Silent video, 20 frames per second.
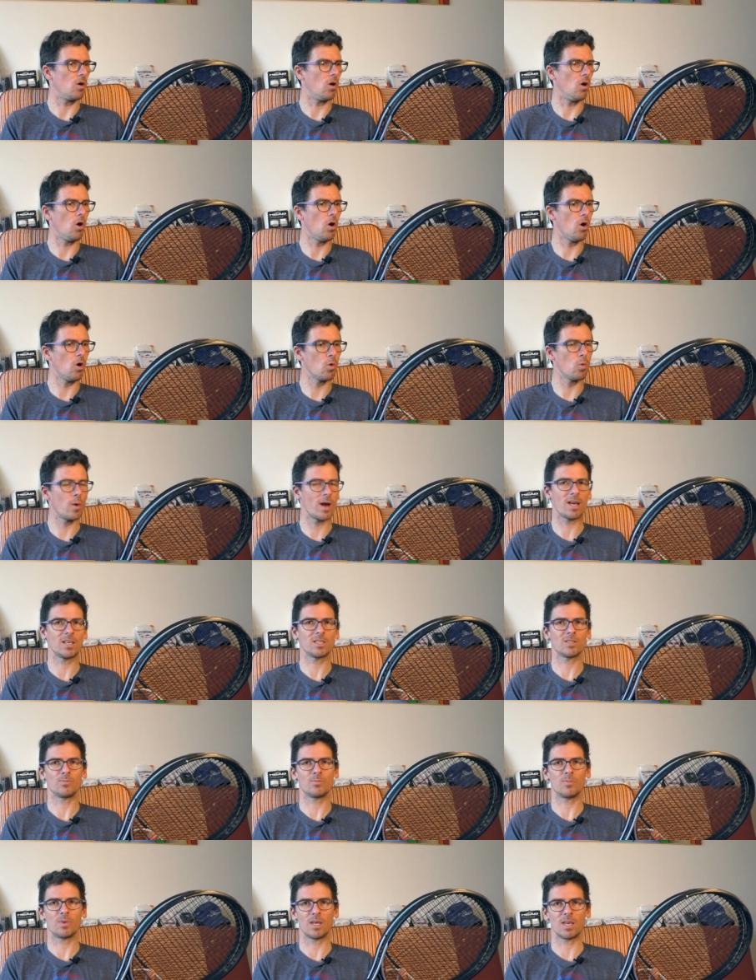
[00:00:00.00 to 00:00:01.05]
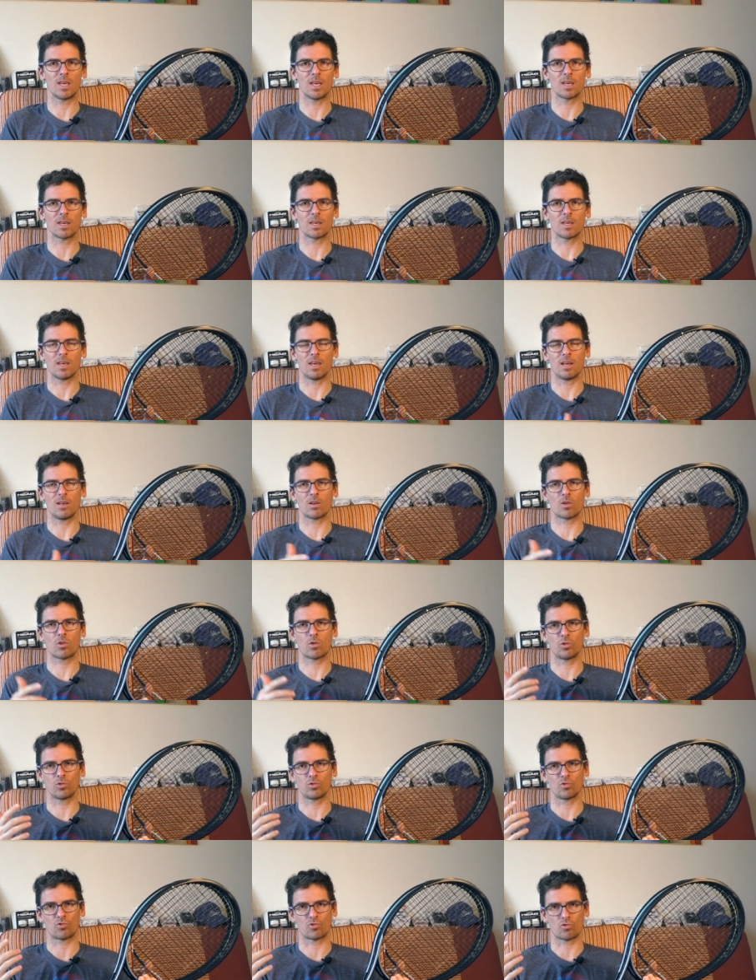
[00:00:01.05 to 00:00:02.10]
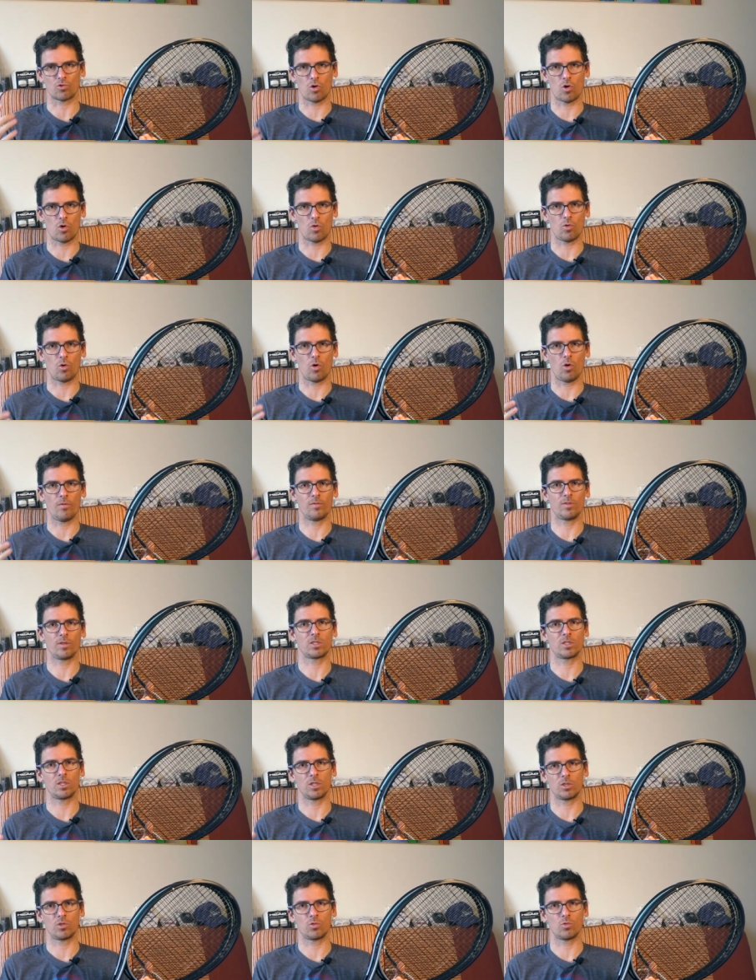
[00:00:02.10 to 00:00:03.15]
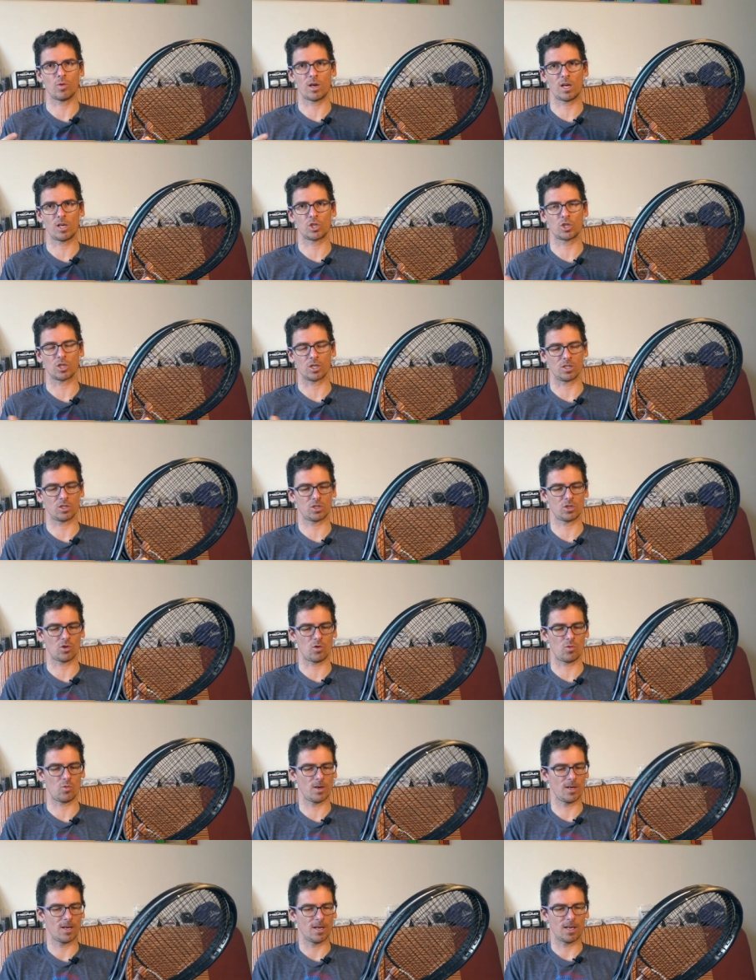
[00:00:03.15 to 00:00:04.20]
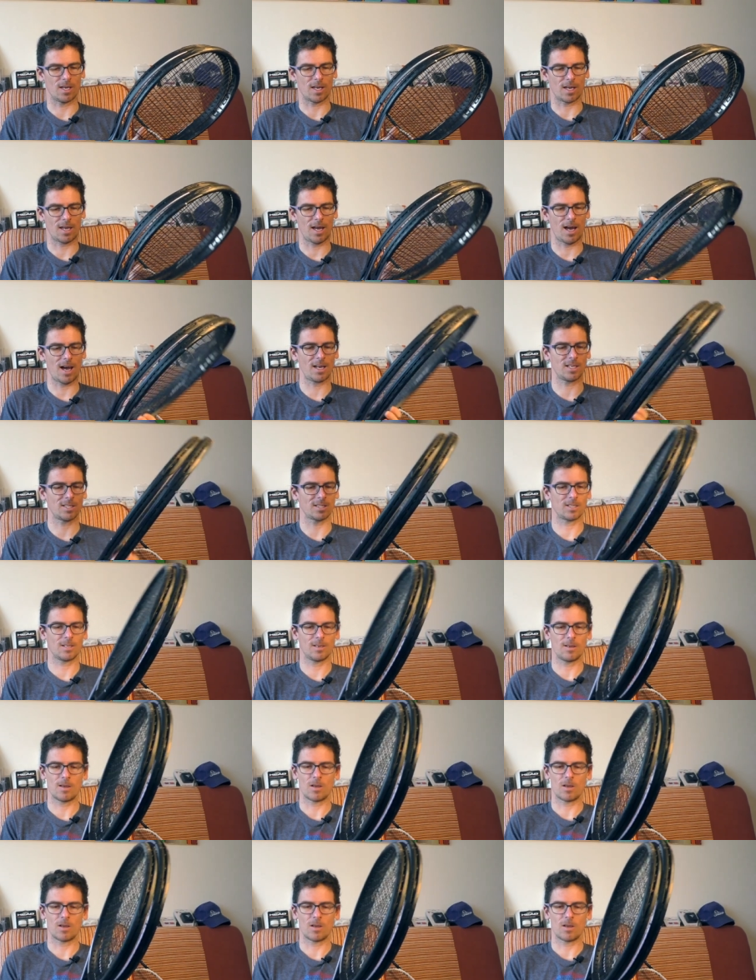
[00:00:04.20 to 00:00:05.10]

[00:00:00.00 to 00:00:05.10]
always being in control of the situation. So Guys,